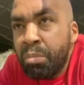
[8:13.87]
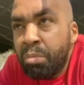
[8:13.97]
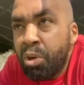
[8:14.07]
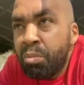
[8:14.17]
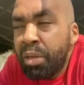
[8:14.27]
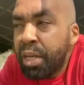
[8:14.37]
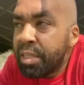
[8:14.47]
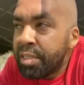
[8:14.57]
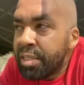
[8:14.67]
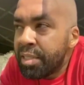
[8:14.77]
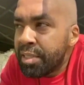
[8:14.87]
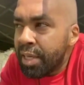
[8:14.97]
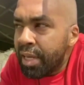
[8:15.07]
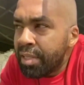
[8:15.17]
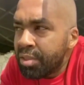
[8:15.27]
Bottom line is this,
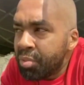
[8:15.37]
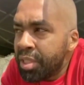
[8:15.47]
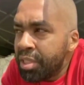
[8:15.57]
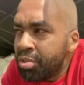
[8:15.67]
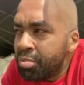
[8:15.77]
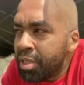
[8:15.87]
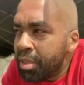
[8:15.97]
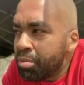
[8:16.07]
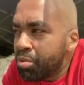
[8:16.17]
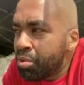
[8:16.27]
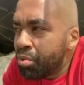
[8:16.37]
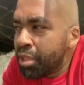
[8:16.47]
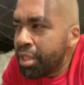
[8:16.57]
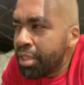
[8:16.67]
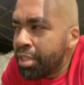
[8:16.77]
guys. We need to be able to
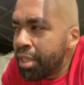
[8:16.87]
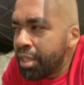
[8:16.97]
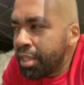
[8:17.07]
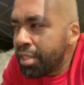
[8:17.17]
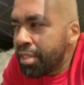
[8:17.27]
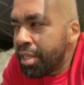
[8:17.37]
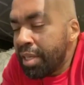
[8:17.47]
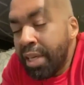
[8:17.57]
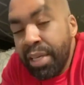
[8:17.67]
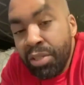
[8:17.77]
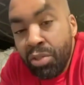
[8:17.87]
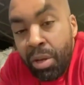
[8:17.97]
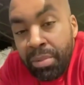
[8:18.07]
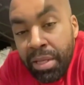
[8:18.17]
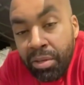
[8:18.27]
look at each other and say, hey,
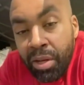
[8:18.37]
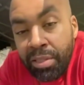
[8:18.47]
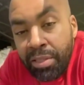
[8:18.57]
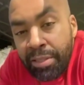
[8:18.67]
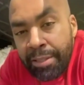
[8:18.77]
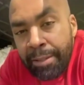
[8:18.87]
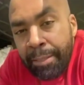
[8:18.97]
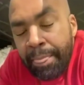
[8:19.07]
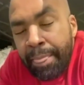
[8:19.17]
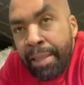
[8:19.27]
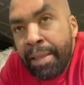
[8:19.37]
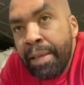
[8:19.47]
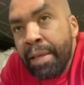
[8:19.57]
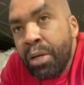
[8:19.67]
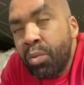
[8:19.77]
stop that nonsense.
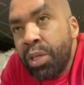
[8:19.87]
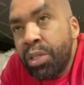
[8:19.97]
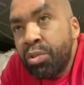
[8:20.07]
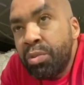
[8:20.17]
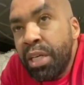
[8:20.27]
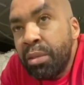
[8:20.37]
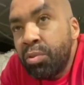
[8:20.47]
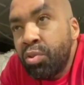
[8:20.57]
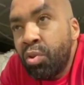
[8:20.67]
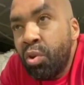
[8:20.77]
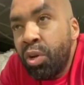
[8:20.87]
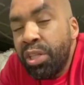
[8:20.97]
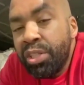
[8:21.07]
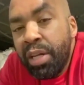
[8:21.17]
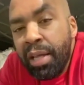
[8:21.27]
We need to be able to
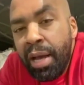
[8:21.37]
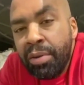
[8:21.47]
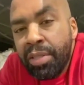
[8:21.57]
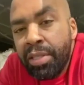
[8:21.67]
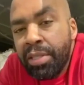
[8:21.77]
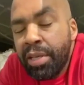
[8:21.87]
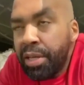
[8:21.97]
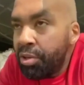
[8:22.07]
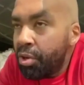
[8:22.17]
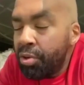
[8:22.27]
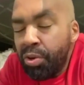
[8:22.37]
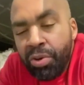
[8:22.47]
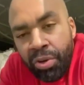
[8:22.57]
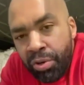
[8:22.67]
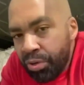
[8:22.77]
call each other out and say, no,
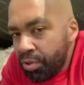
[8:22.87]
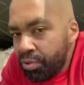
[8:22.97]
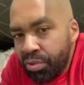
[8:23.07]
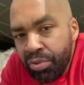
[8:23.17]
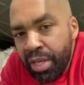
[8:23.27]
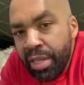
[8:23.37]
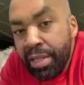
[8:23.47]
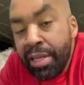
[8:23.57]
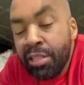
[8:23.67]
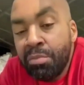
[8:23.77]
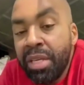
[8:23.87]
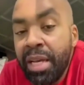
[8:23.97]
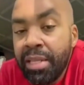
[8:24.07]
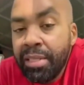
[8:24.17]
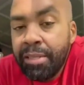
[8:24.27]
don't do that. That is
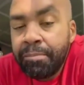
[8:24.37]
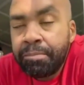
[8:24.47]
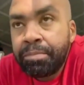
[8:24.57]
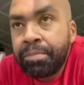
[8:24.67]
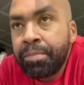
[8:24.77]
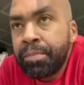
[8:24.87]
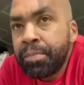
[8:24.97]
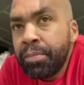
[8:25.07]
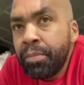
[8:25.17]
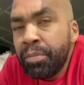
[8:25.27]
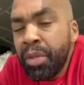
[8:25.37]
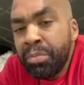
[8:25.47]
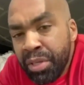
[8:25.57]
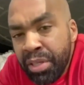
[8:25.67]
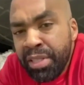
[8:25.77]
BS.
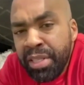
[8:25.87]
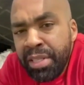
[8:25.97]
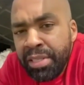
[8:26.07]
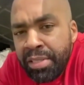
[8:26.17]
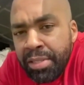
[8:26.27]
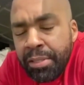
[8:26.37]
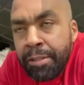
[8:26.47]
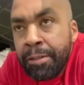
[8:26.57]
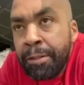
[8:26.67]
Because it is.